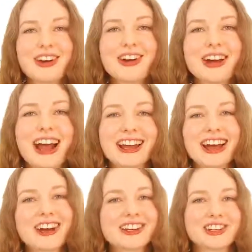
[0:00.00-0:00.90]
All right,
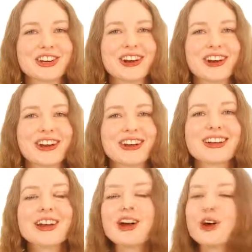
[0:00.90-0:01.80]
how did you go?
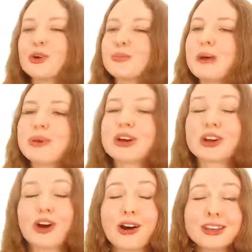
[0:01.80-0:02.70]

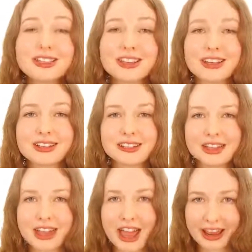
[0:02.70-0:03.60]
Remember, cos is
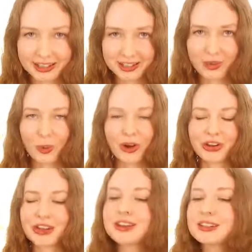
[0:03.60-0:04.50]
the
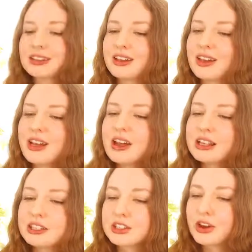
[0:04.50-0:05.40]
x-coordinate,
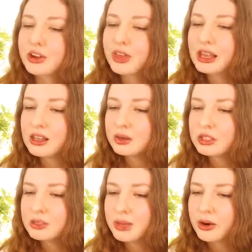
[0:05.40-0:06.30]
so that
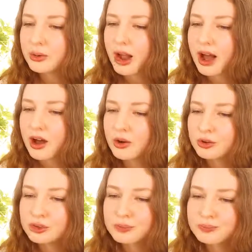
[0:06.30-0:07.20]
looks to be
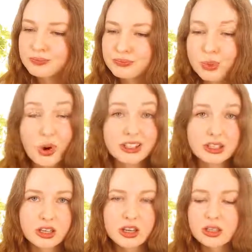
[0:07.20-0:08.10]
around zero
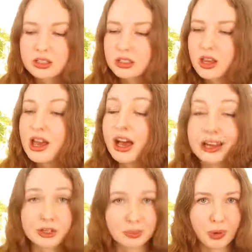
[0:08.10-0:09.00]
point six,
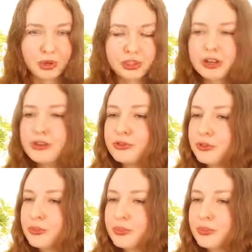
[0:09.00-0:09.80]
and it's positive.